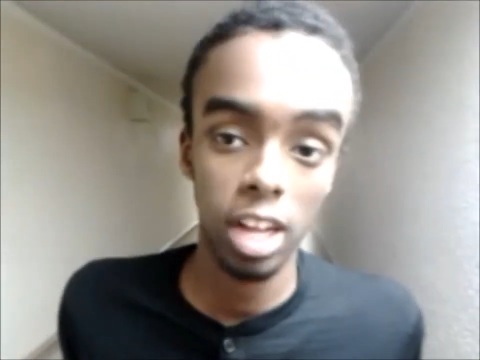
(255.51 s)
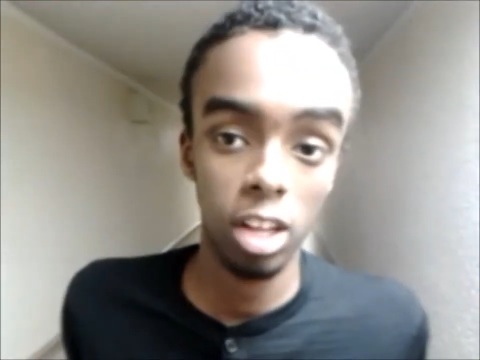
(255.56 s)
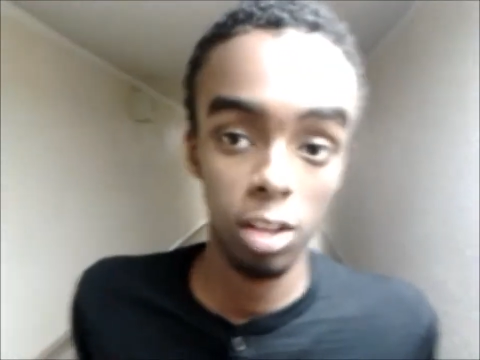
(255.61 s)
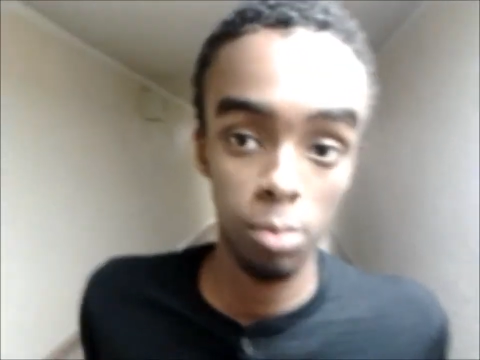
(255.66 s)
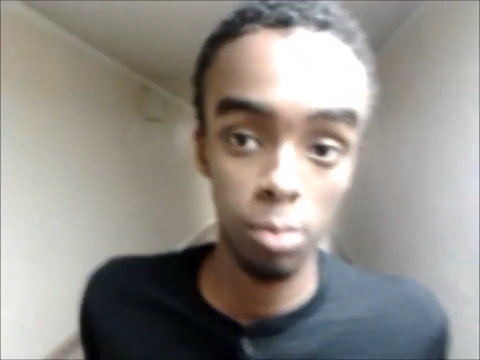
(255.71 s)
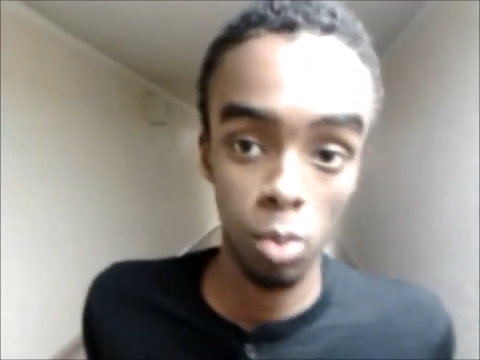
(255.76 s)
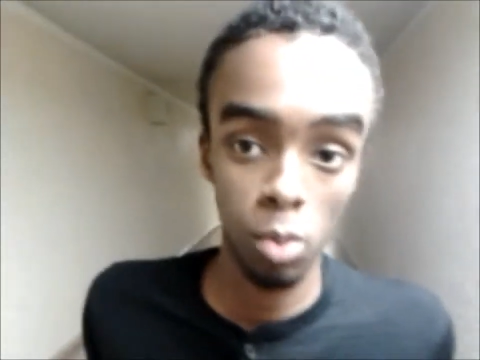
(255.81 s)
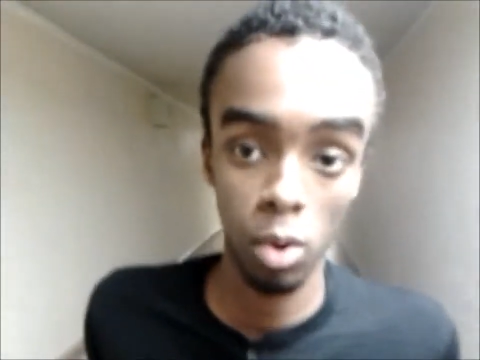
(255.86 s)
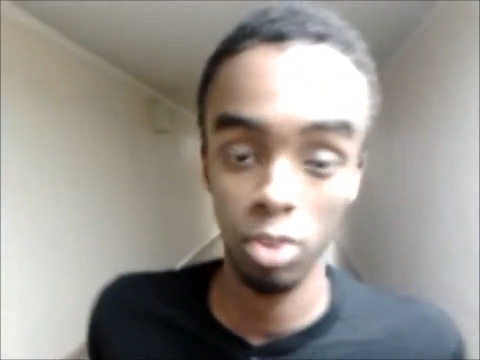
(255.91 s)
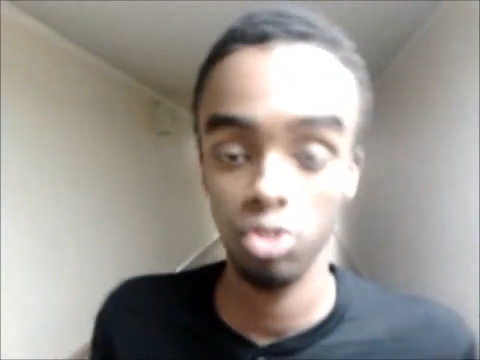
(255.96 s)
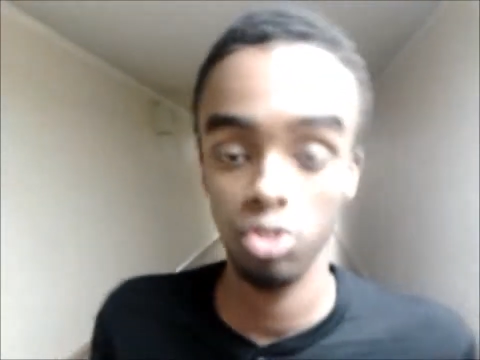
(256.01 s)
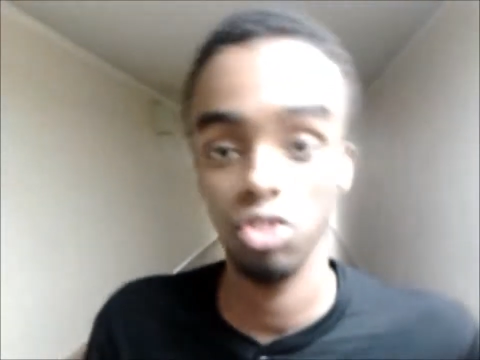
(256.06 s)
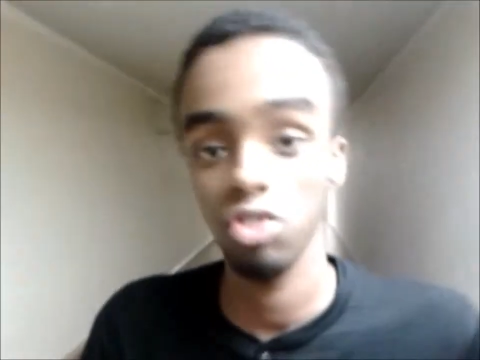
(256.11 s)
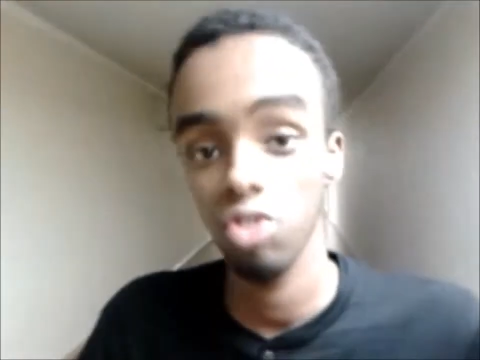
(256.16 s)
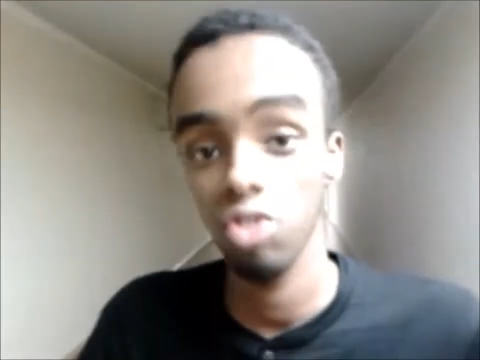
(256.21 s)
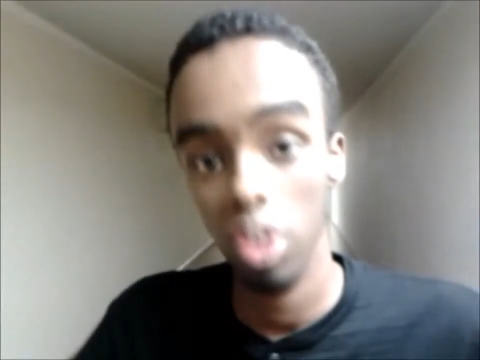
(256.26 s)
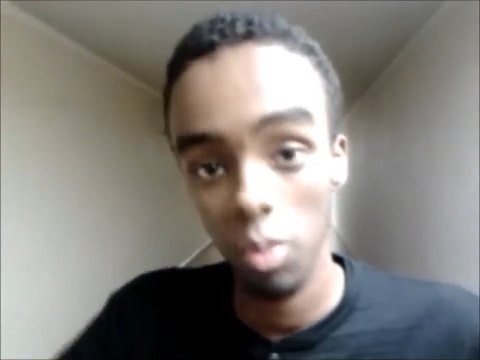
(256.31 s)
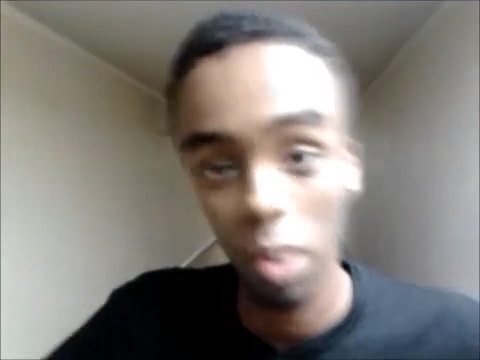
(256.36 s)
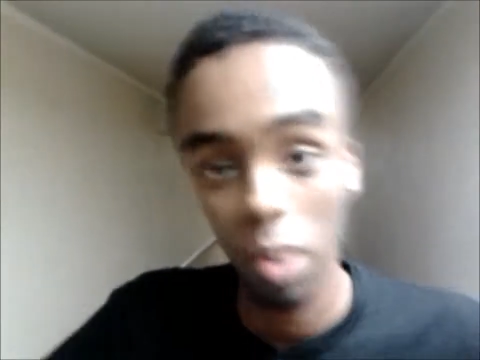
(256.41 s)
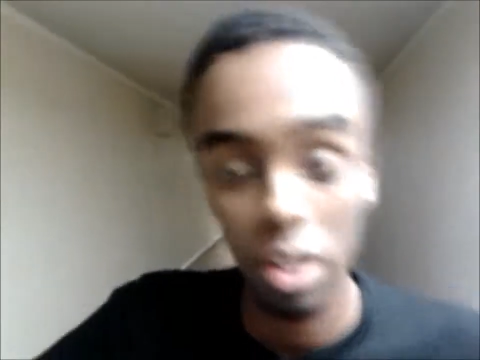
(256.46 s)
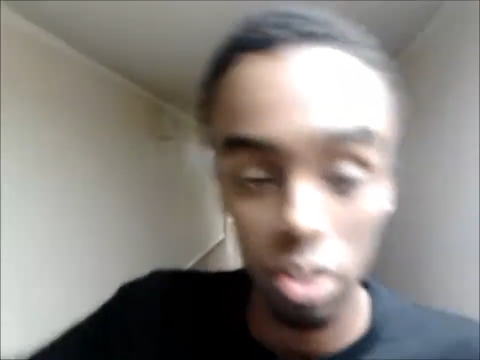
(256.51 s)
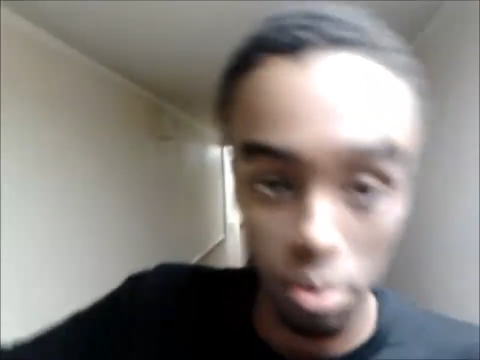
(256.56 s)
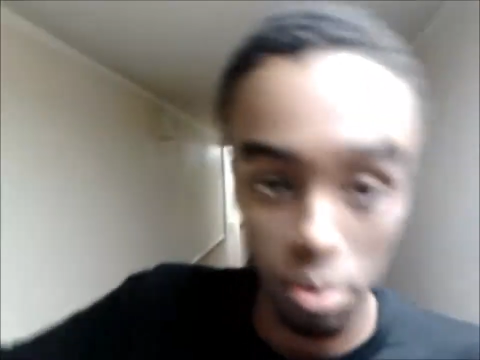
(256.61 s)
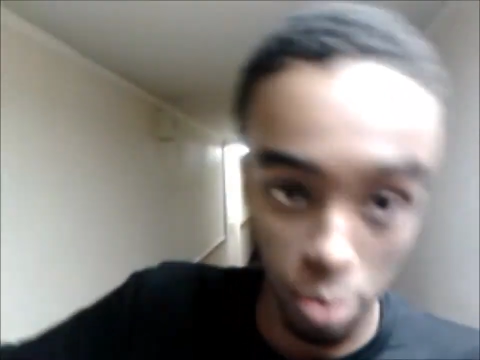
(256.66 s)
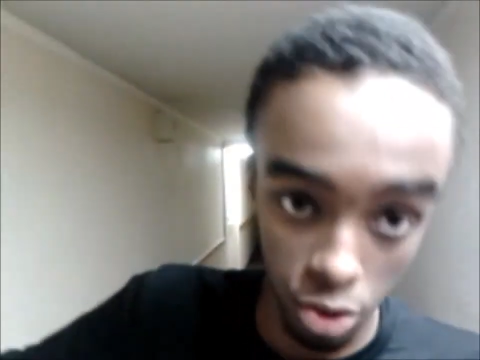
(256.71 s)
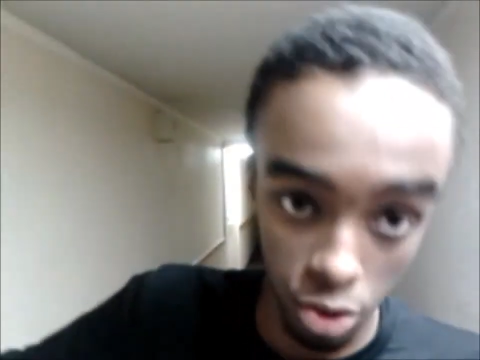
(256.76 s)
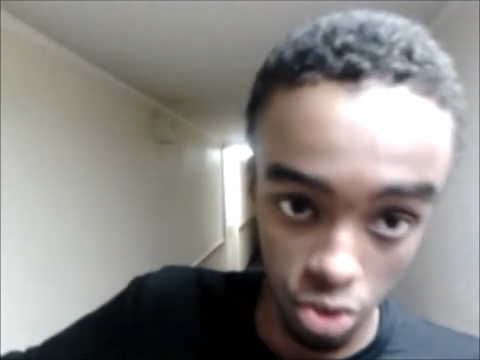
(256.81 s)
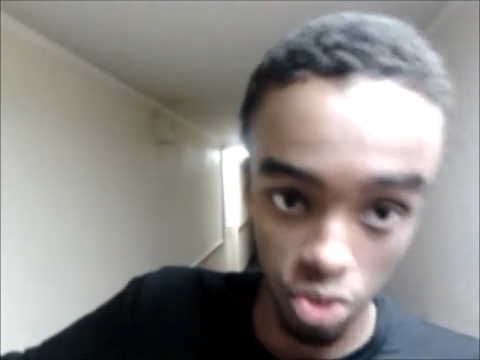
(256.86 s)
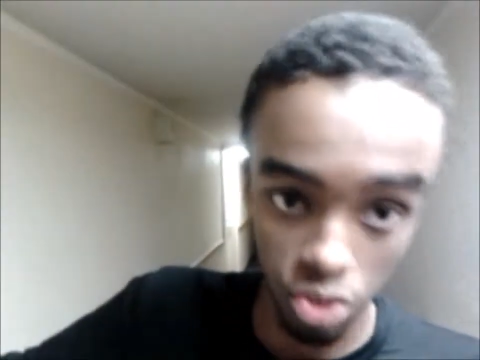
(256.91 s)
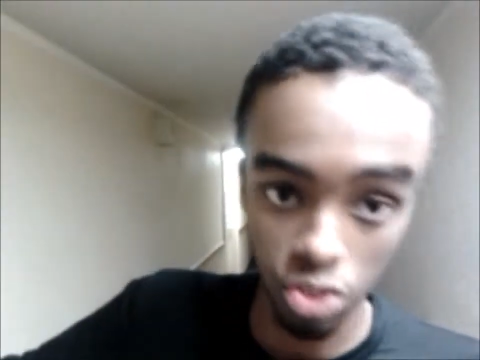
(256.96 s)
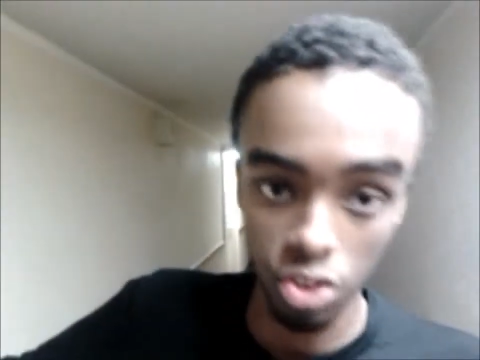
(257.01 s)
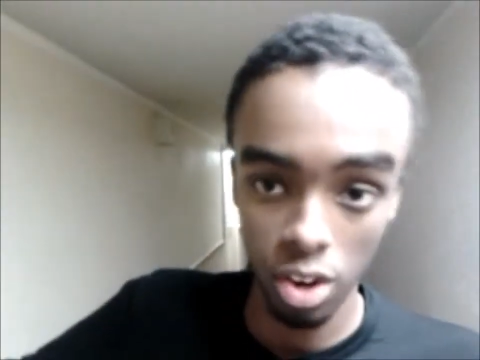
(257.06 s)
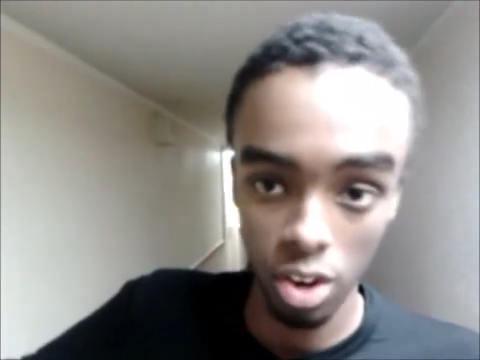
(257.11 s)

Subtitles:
Ed anymore, so she went to Mrs.